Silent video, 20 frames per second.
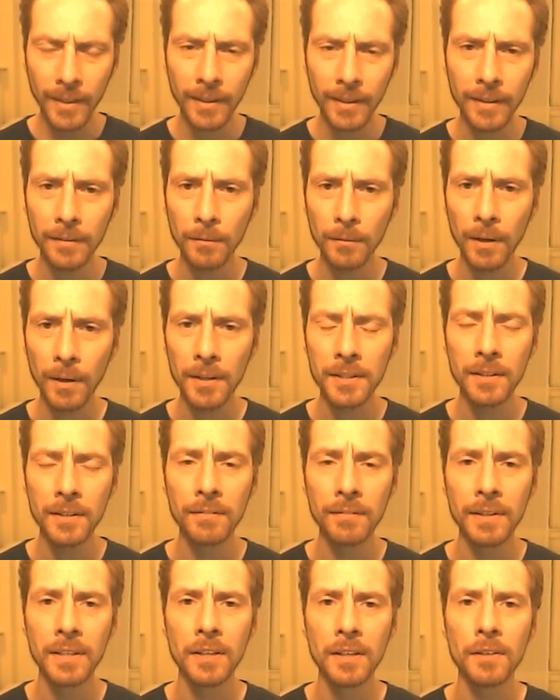in the
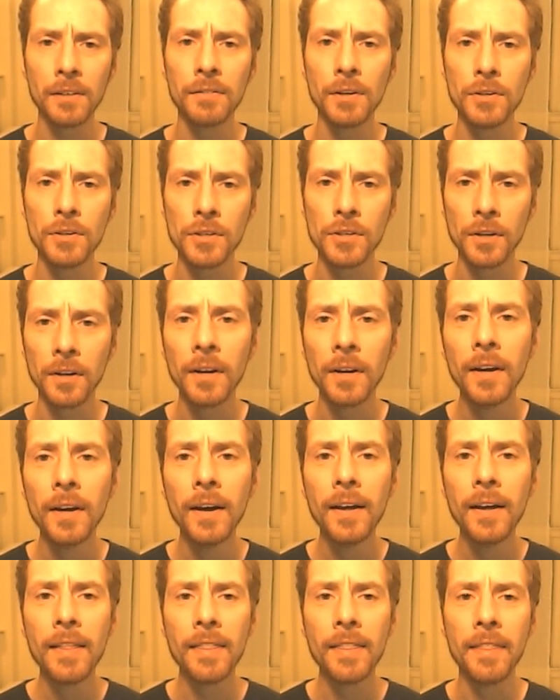relatively near future
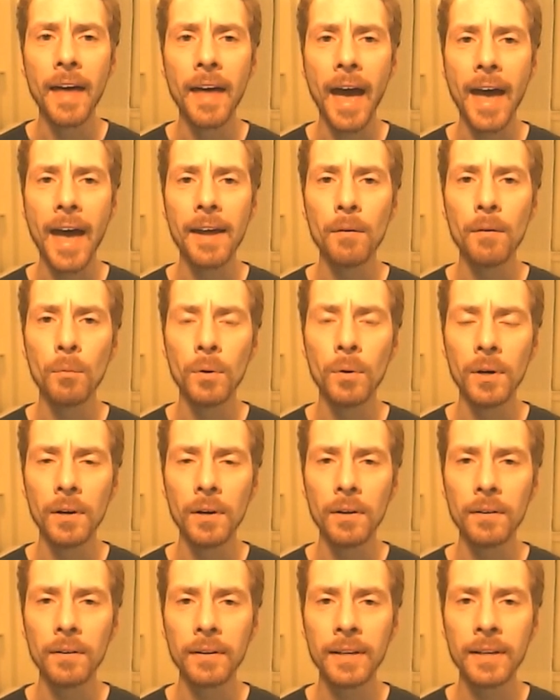that
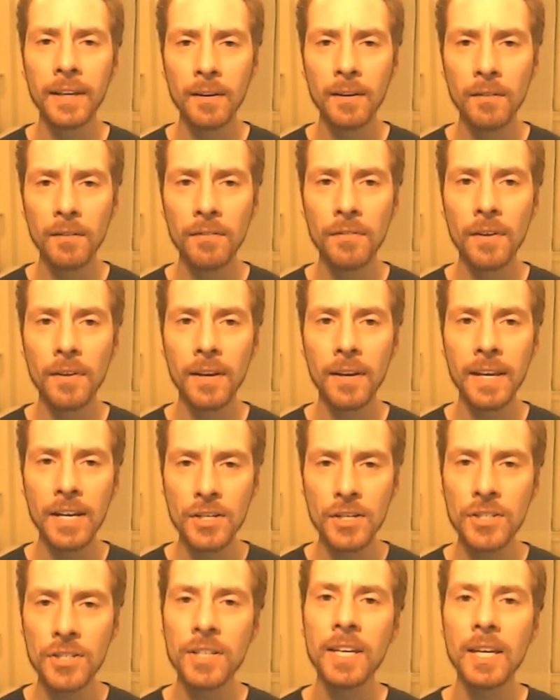will give
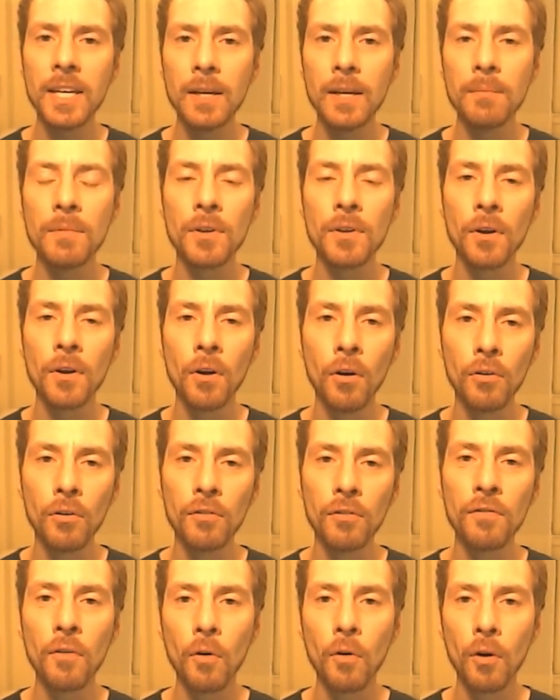each team their
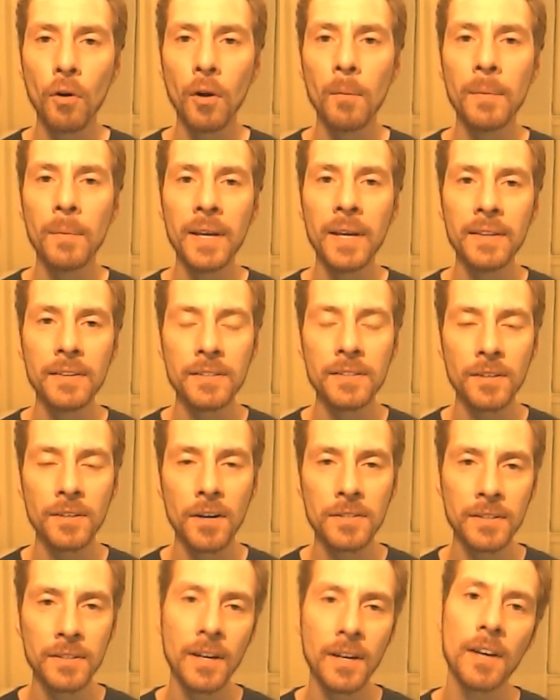own forum in the
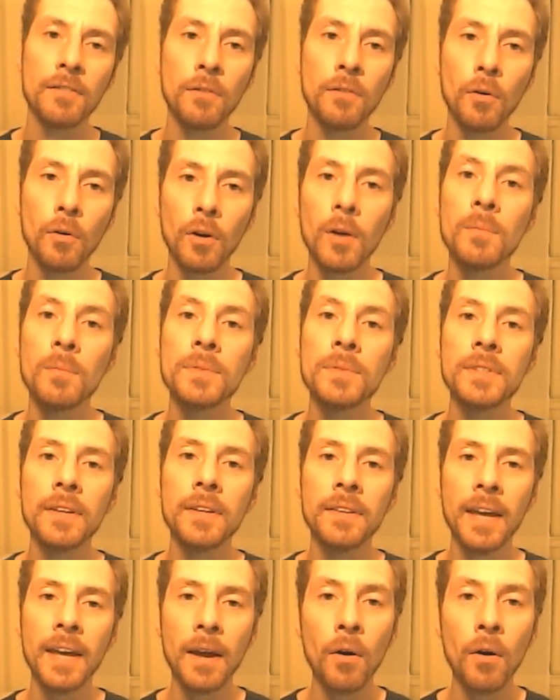Star Sonata forums that